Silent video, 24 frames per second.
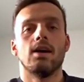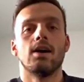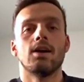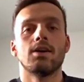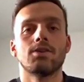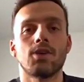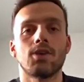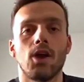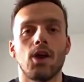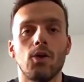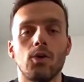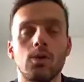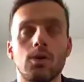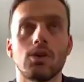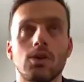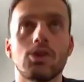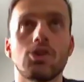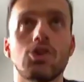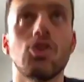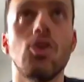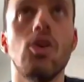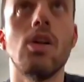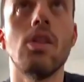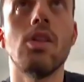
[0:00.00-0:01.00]
So
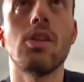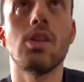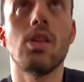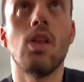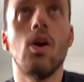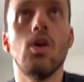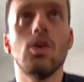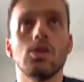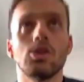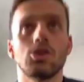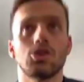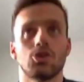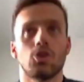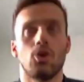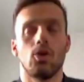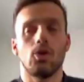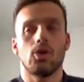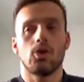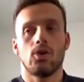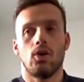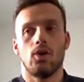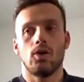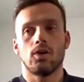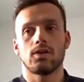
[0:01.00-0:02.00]
short, long and short
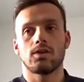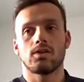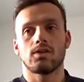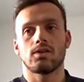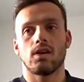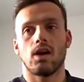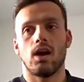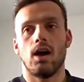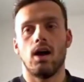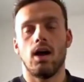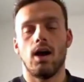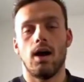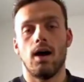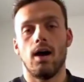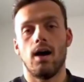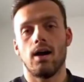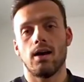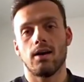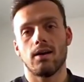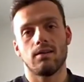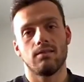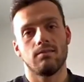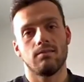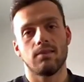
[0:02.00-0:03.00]
course are
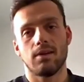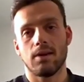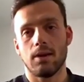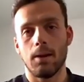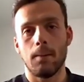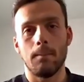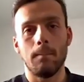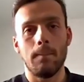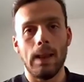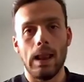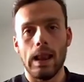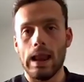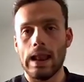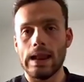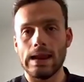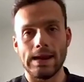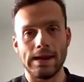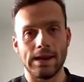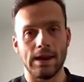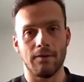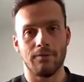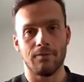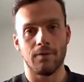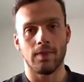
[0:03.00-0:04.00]
completely
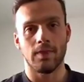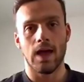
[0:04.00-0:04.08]
different.